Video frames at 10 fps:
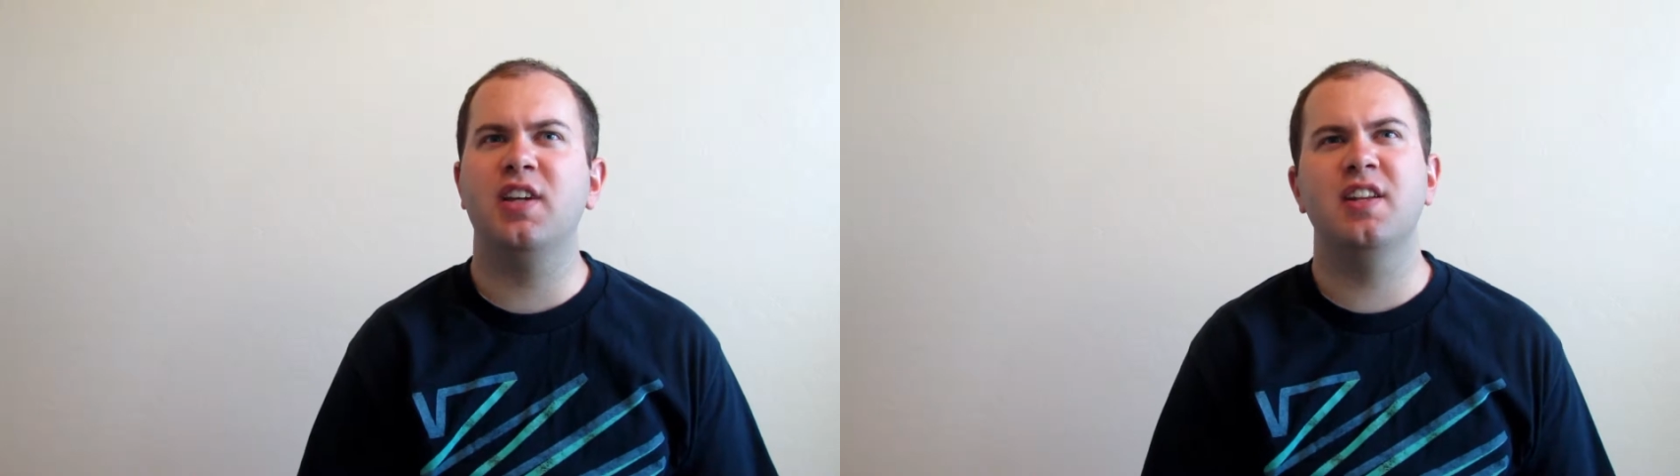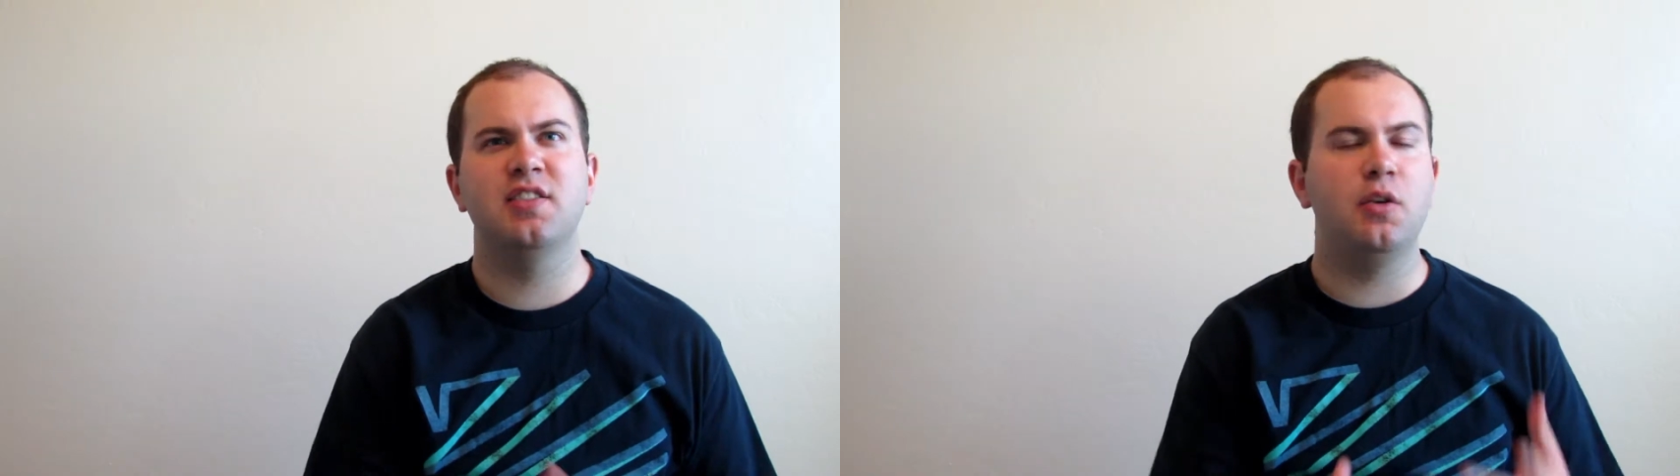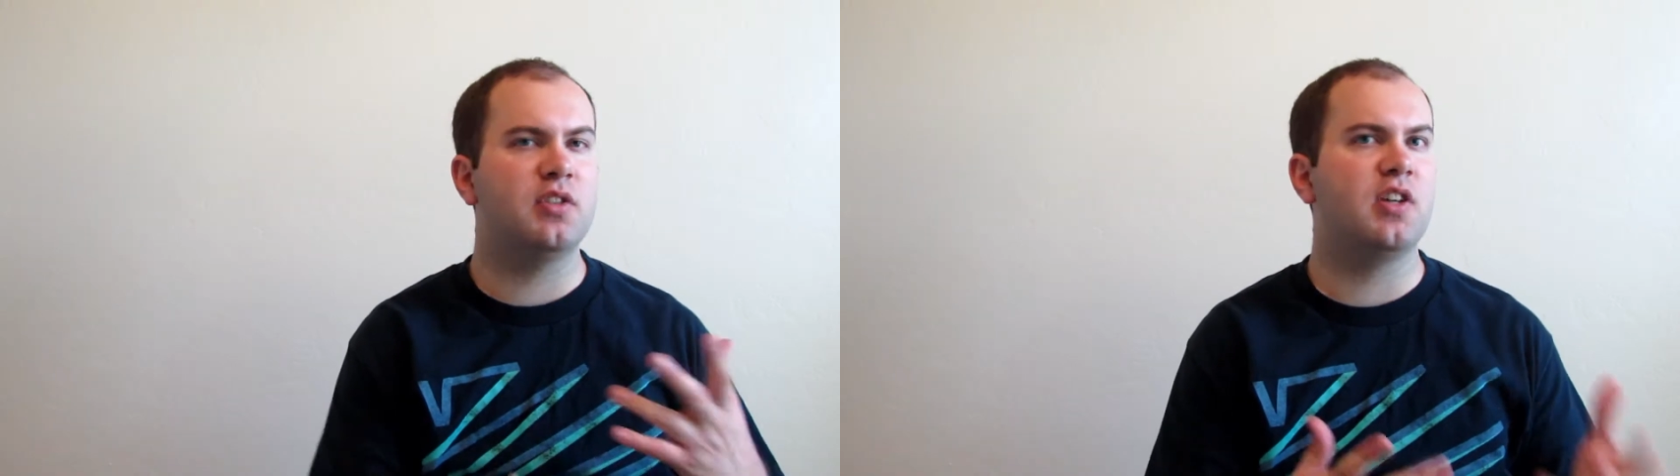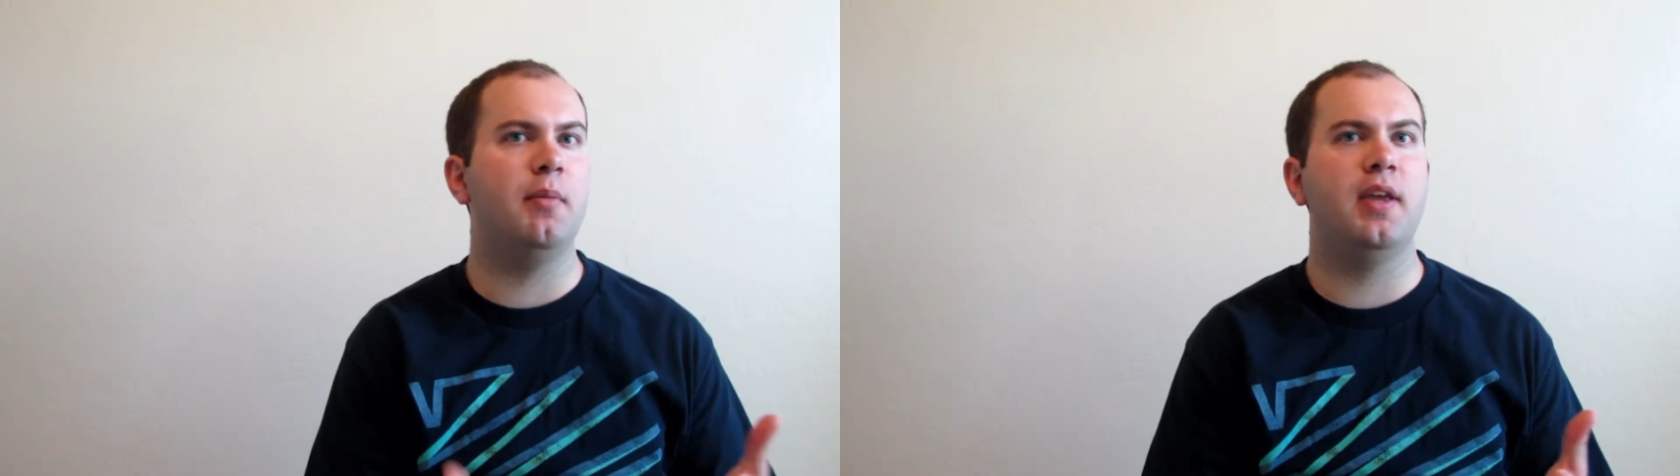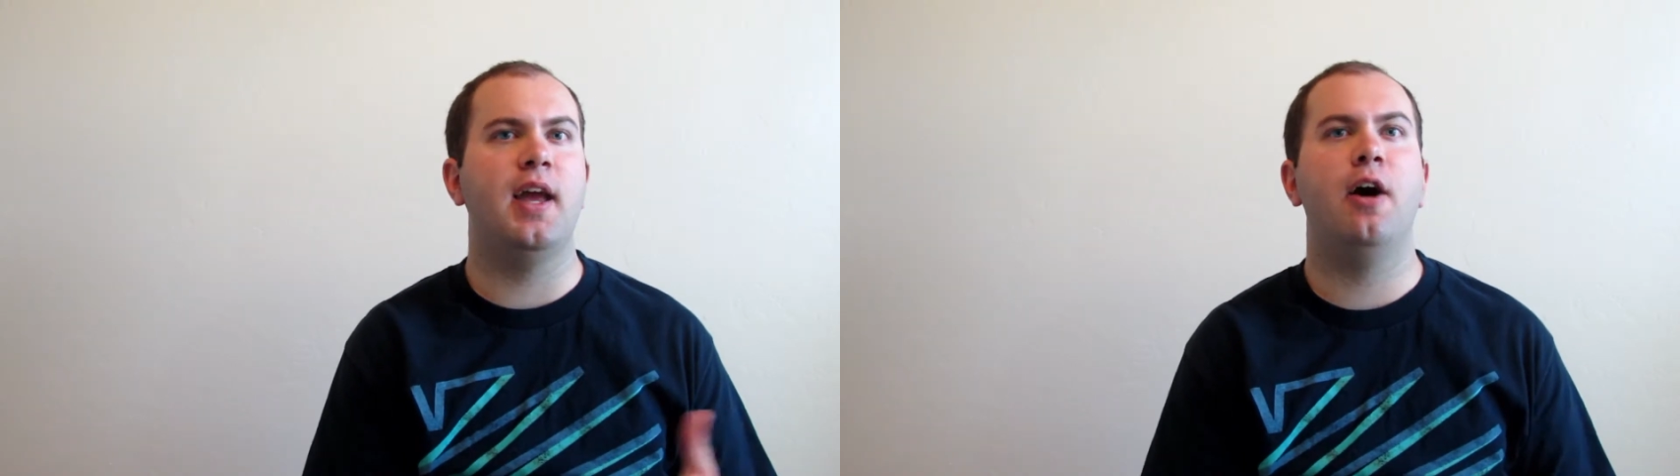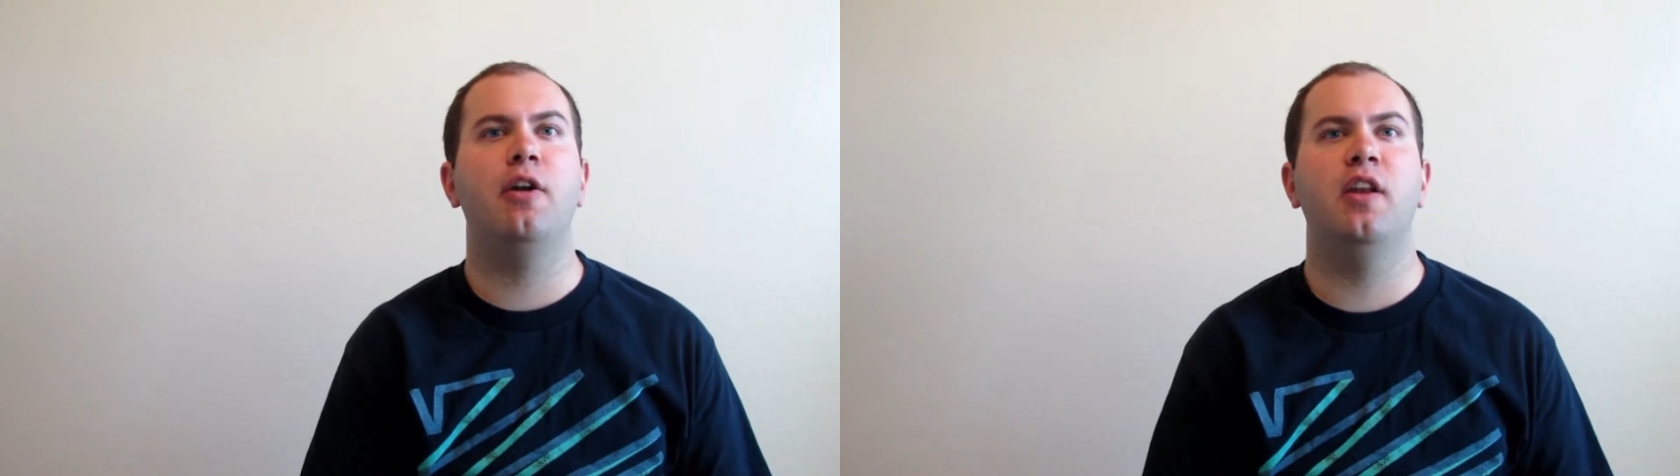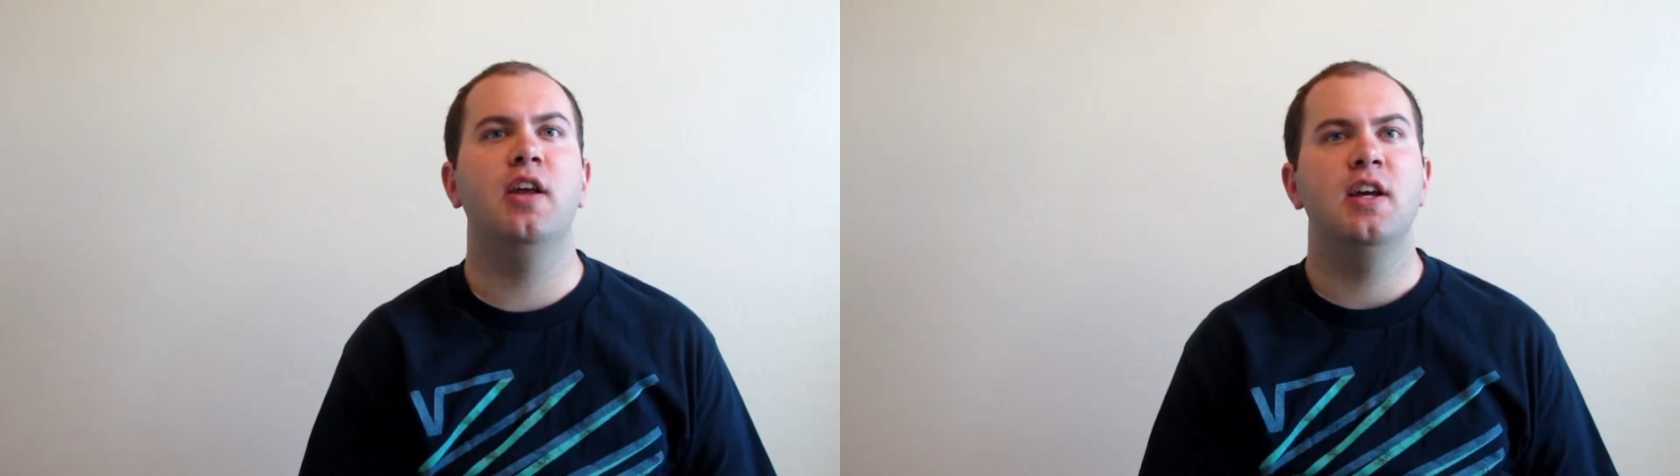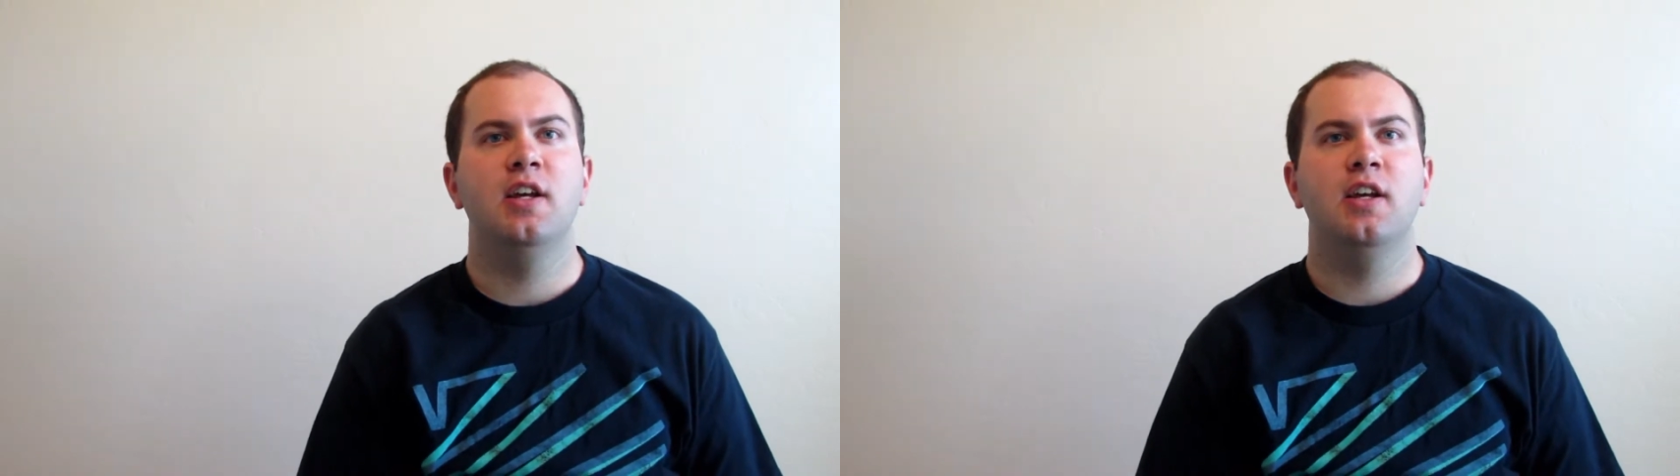kind of see what's coming out and